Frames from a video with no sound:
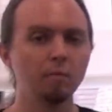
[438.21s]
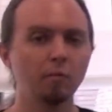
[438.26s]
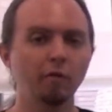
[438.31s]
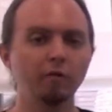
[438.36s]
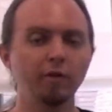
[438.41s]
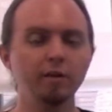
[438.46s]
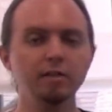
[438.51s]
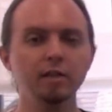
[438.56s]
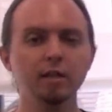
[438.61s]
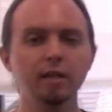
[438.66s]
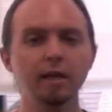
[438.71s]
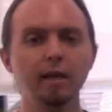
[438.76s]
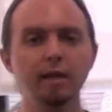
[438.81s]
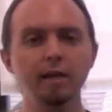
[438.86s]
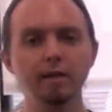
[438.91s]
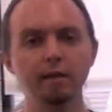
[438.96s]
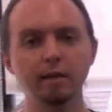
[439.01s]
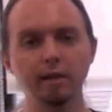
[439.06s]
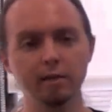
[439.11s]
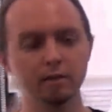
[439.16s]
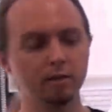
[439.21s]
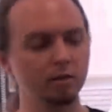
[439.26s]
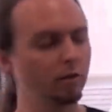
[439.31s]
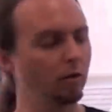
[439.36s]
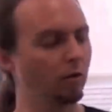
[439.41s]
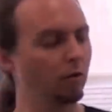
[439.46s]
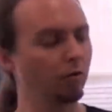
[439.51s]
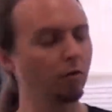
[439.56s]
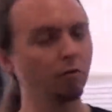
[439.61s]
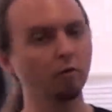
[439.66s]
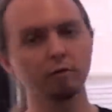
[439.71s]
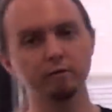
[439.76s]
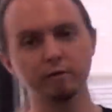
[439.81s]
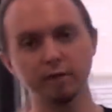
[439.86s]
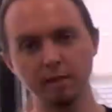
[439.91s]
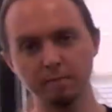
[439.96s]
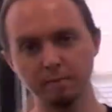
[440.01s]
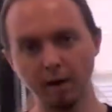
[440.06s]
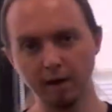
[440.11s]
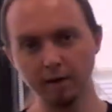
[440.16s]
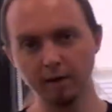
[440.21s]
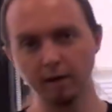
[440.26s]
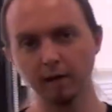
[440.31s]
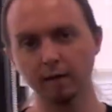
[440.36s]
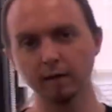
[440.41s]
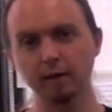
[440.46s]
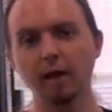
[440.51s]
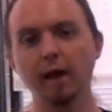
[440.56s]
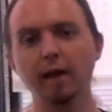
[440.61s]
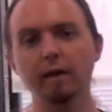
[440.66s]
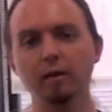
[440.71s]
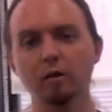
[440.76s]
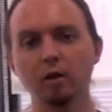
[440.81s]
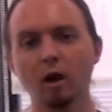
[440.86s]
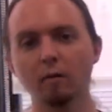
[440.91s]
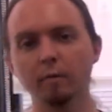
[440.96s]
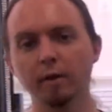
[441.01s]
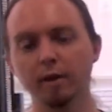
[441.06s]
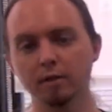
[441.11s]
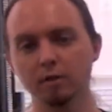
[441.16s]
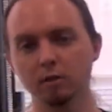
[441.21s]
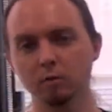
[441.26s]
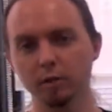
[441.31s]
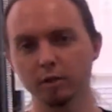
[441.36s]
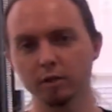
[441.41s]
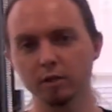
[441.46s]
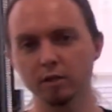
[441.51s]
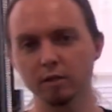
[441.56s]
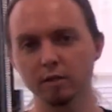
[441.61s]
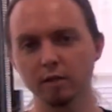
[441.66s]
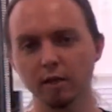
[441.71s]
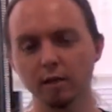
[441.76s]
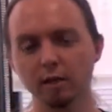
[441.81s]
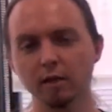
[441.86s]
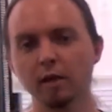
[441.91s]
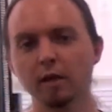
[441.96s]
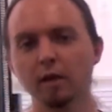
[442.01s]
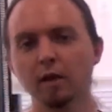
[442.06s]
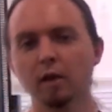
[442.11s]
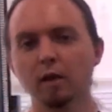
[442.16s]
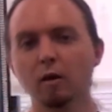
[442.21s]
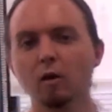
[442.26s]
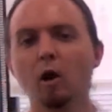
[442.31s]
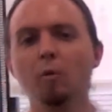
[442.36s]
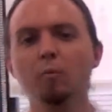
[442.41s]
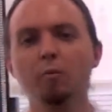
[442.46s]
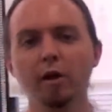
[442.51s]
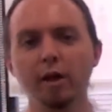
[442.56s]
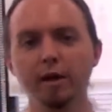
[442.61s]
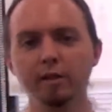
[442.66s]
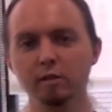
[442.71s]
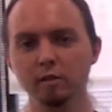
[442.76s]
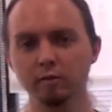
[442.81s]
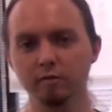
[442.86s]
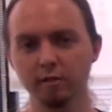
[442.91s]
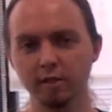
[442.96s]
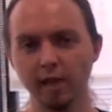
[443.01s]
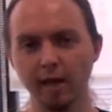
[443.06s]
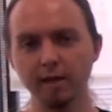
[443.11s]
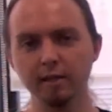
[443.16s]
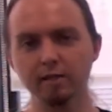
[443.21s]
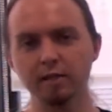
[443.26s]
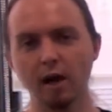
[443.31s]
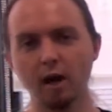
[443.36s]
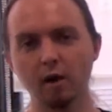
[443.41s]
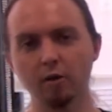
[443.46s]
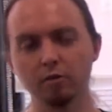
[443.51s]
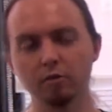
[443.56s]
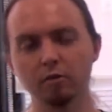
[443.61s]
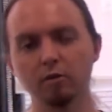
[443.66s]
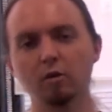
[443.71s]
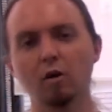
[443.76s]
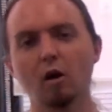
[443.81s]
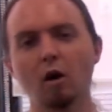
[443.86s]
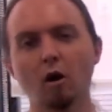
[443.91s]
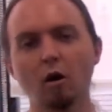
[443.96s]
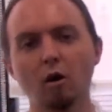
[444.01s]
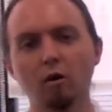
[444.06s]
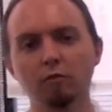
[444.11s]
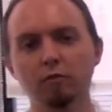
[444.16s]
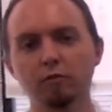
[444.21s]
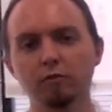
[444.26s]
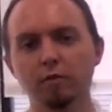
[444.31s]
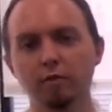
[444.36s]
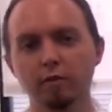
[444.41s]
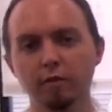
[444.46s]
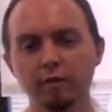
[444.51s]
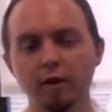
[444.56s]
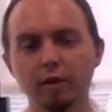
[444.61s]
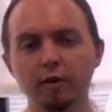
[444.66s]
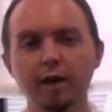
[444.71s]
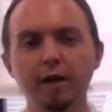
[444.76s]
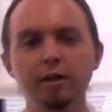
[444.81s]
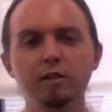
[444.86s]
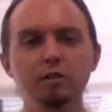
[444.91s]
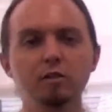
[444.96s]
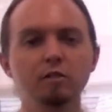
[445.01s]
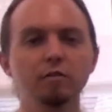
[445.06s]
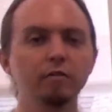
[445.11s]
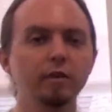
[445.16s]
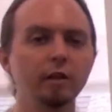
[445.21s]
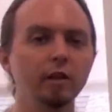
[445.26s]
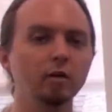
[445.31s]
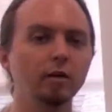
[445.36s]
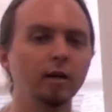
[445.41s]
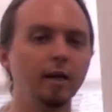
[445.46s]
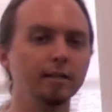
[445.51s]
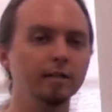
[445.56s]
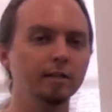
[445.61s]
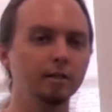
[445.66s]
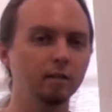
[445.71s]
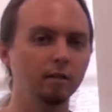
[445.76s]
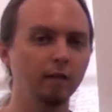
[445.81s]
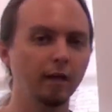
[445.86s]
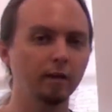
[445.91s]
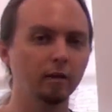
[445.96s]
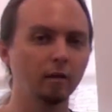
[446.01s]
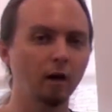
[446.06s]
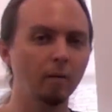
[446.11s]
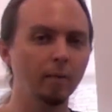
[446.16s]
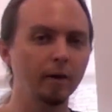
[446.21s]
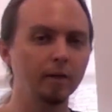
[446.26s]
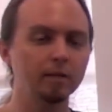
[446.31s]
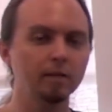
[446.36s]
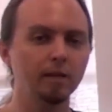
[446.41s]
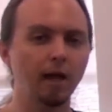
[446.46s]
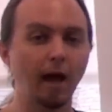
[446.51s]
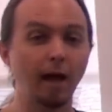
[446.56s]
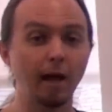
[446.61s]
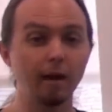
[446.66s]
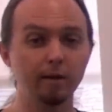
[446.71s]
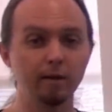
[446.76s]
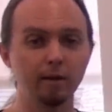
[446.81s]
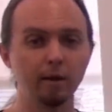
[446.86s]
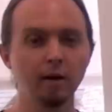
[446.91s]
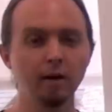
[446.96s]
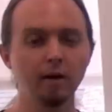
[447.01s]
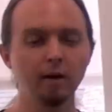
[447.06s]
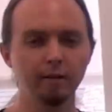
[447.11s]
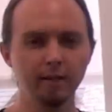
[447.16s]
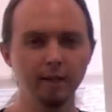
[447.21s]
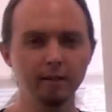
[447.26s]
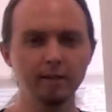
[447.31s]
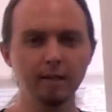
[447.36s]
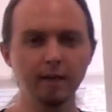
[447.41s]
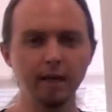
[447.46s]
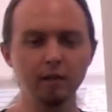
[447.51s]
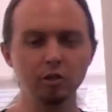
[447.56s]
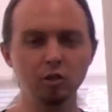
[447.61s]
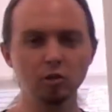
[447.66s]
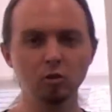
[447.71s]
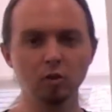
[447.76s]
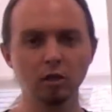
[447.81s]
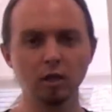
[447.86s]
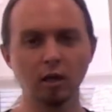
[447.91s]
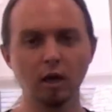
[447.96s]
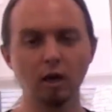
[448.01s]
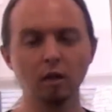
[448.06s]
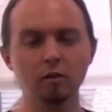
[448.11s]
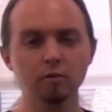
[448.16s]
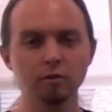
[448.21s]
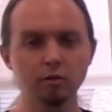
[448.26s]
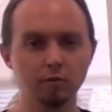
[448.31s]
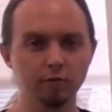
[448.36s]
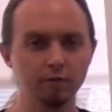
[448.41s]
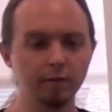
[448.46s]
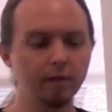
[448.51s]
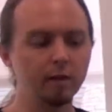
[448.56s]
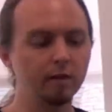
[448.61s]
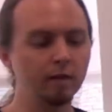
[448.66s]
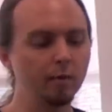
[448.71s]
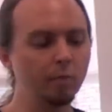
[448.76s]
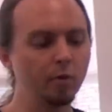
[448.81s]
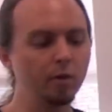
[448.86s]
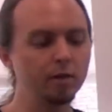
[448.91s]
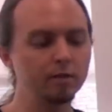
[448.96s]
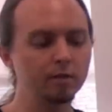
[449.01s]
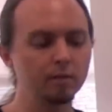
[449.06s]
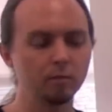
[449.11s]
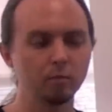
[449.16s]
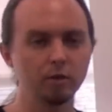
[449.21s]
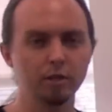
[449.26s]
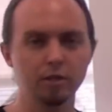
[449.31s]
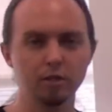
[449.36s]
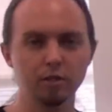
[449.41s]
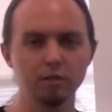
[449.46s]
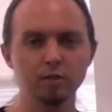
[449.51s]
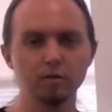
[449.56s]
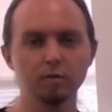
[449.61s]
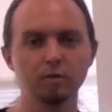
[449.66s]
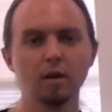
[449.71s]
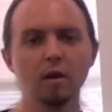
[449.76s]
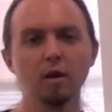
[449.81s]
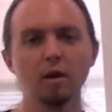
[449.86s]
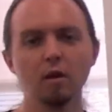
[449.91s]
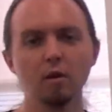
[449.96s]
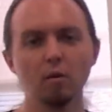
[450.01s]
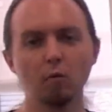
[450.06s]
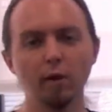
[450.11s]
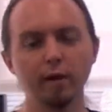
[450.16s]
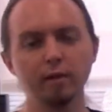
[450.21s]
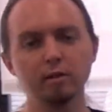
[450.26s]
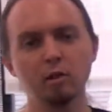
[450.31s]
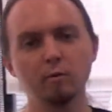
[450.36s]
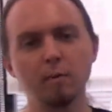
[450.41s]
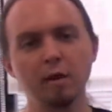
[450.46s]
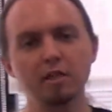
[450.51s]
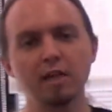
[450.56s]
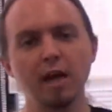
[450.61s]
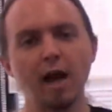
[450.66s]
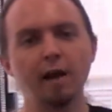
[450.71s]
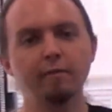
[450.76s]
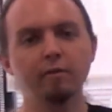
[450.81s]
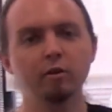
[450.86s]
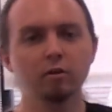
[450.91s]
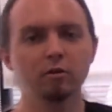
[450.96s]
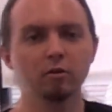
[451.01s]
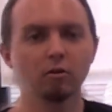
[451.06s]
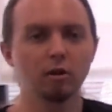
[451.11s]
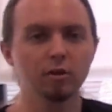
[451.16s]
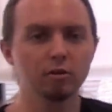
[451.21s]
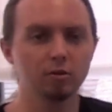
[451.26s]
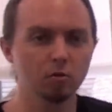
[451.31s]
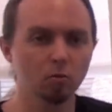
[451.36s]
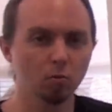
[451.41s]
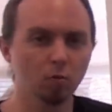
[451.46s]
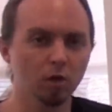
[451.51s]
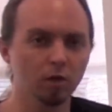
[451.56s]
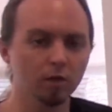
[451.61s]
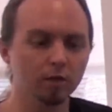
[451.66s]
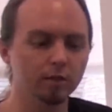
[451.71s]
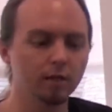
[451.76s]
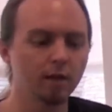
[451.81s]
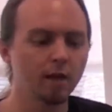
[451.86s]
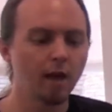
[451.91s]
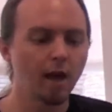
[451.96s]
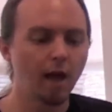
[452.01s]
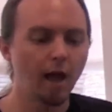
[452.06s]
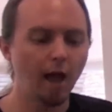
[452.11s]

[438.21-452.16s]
Professor Keen is the author of Debunking Economics, which is a comprehensive takedown of the foundations of neoclassical economics and the intellectual cult of neoliberalism, which has wreaked so much havoc across the world.